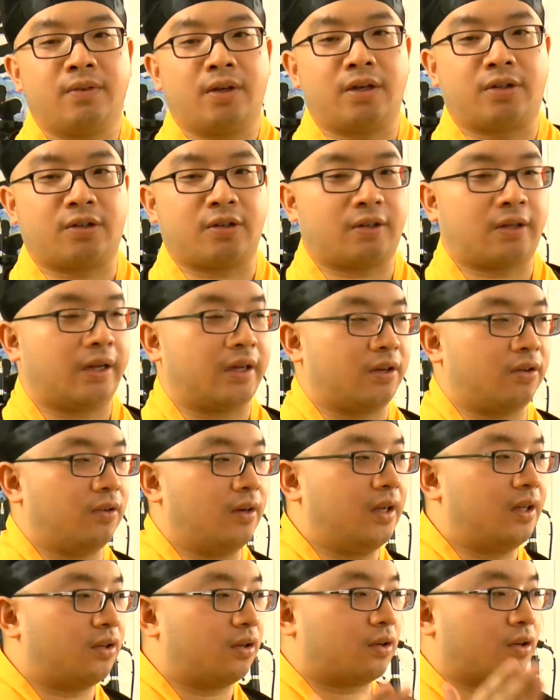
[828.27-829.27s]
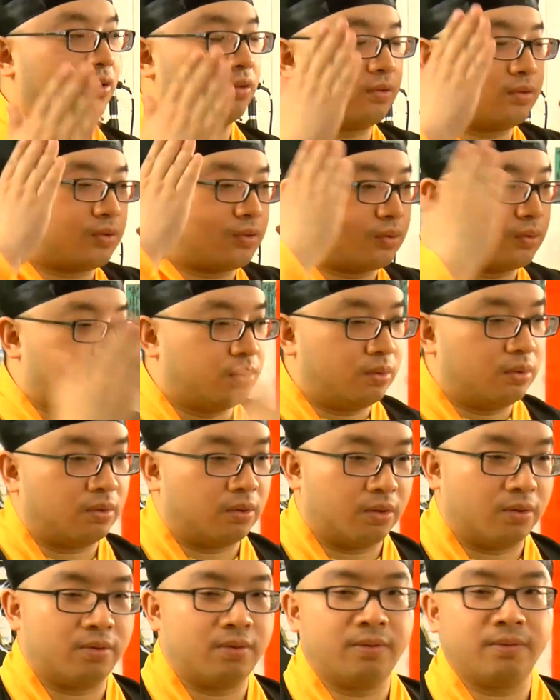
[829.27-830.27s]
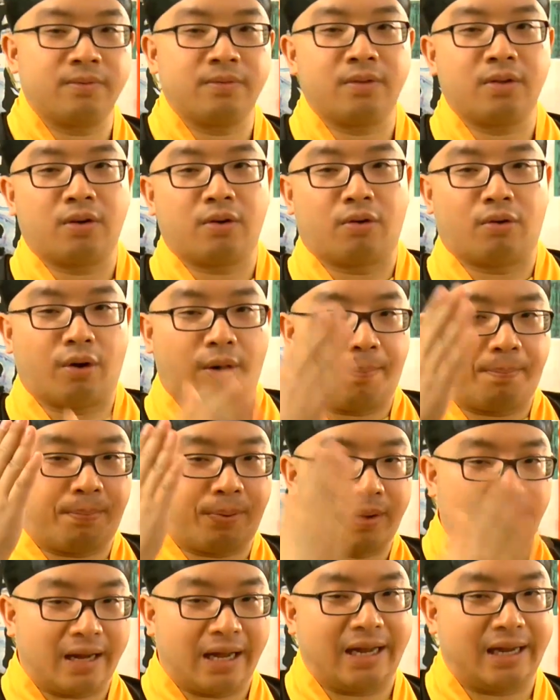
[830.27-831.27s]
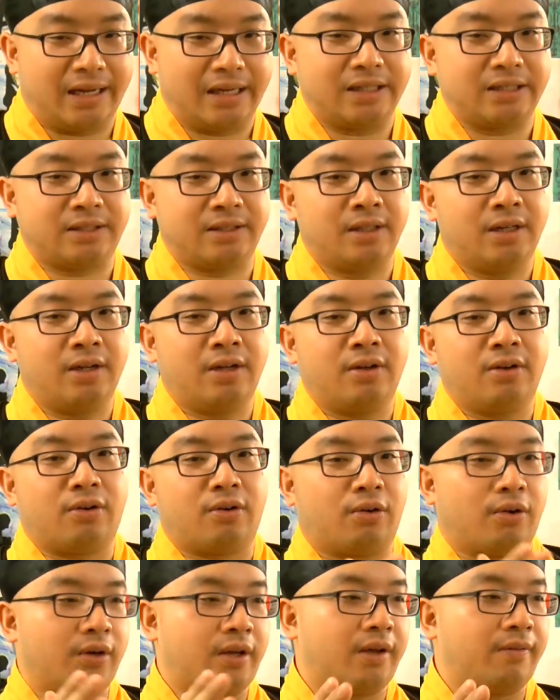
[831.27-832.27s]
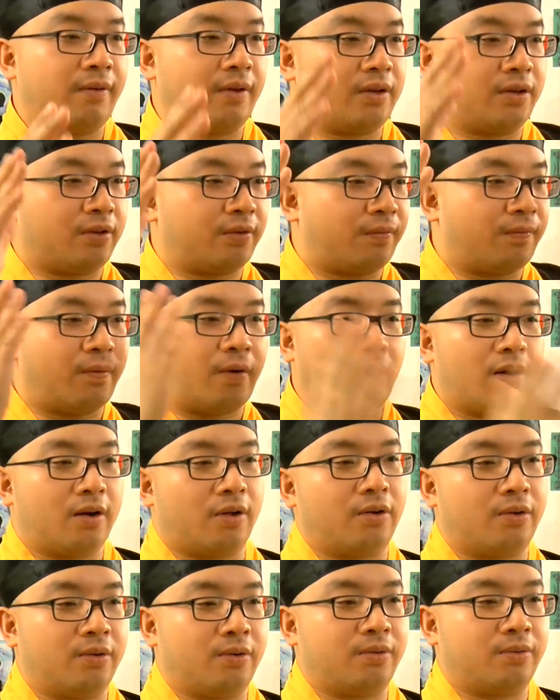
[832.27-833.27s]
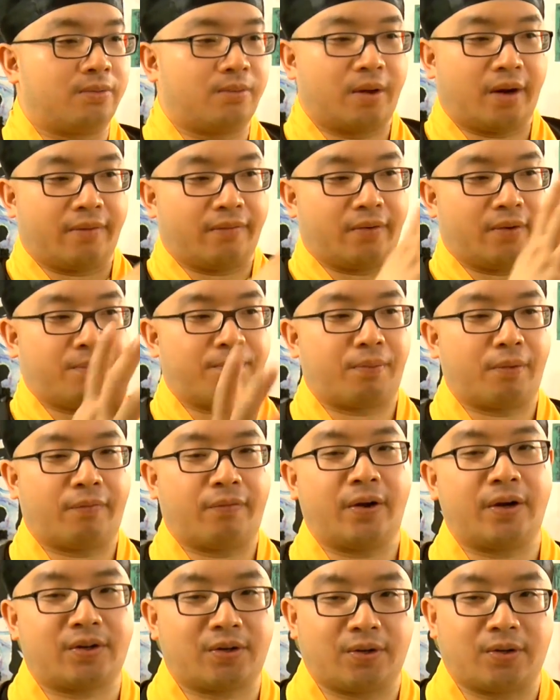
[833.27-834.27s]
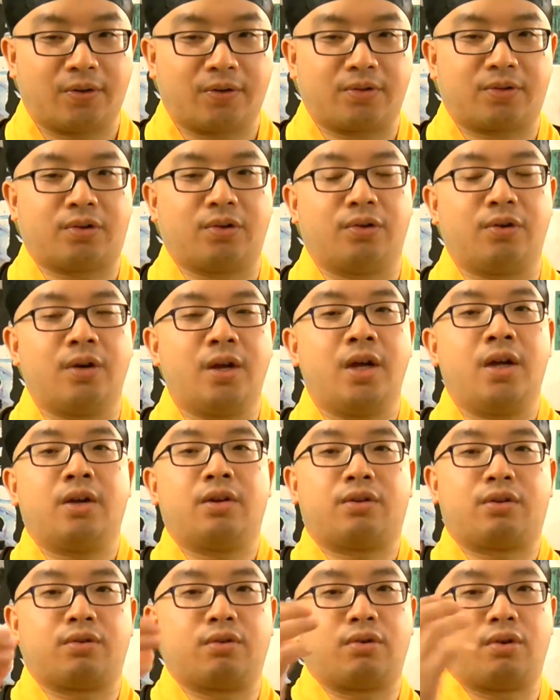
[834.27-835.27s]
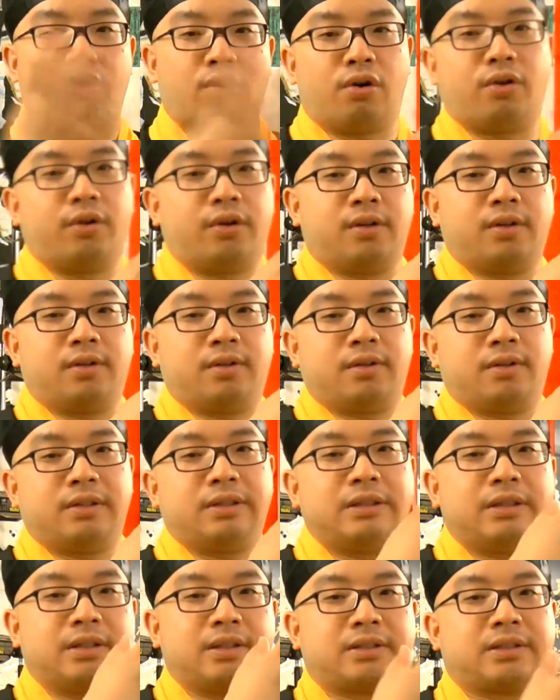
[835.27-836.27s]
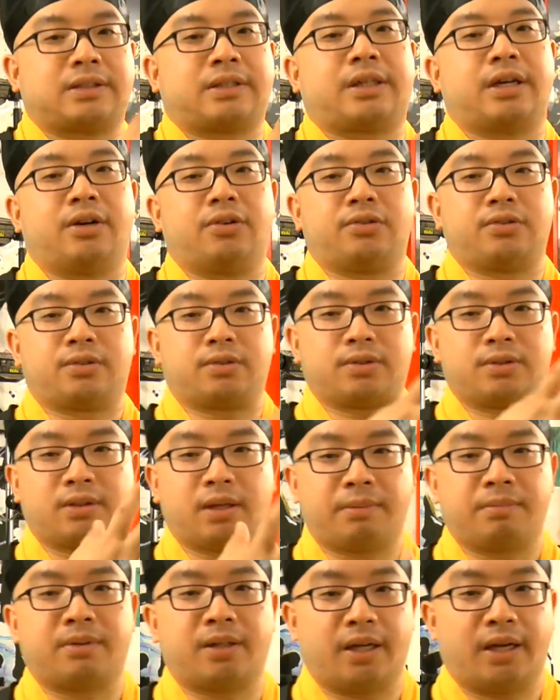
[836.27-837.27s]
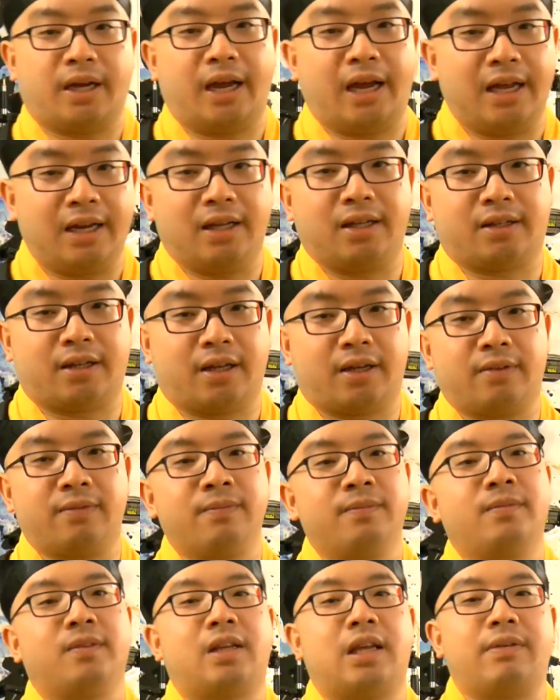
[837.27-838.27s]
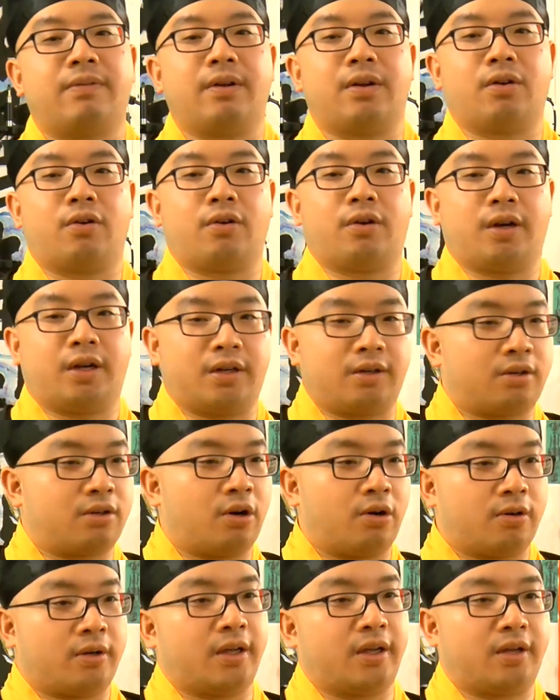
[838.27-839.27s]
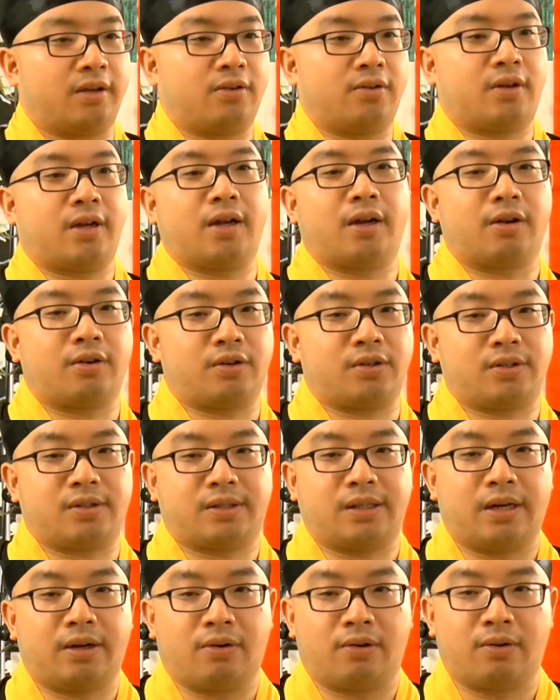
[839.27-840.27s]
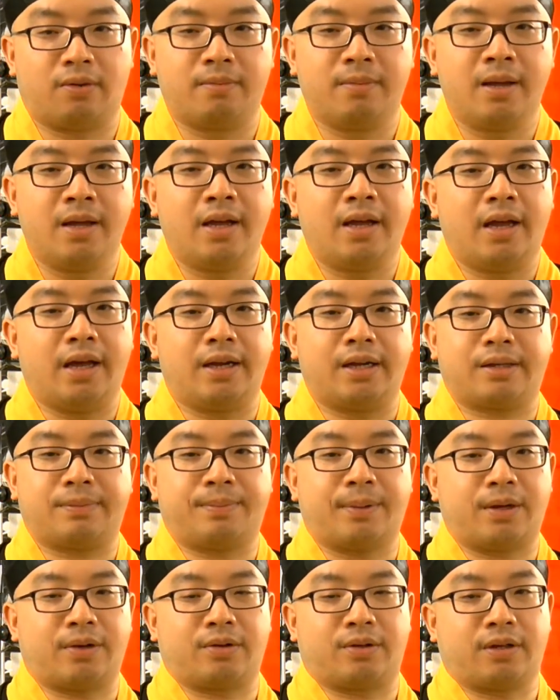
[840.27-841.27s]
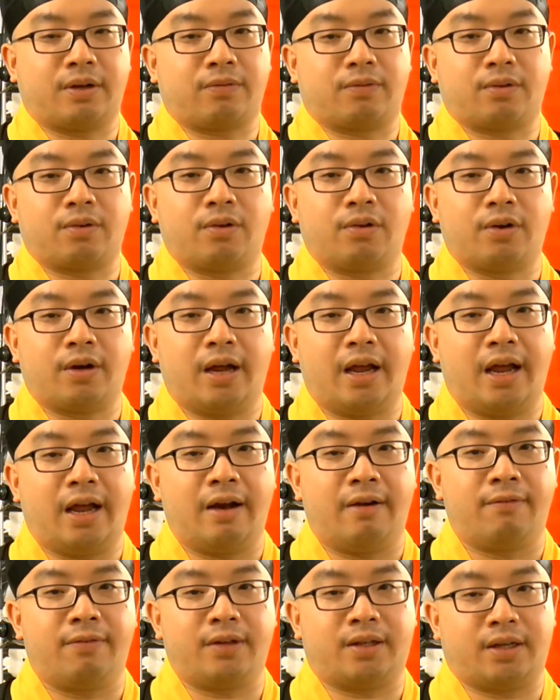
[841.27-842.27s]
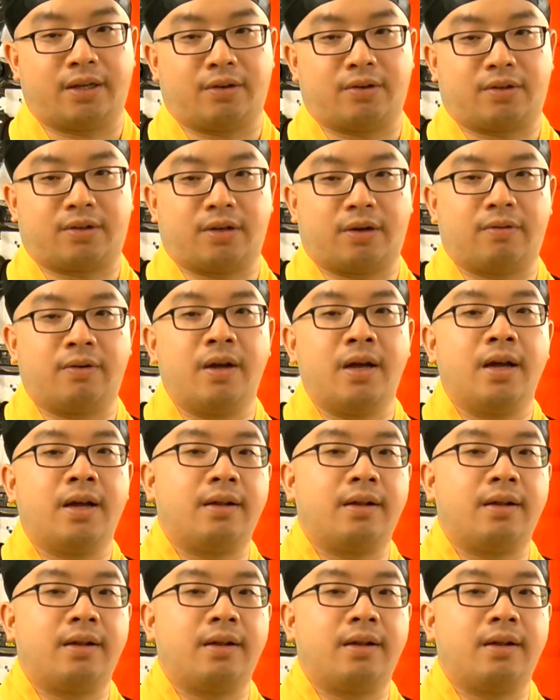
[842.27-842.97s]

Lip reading: It's just like you need to go to school or a place or even just follow whatever professional to learn the skills or something, anything. Even learning cooking. You cannot just sit home and expect yourself to learn everything yourself.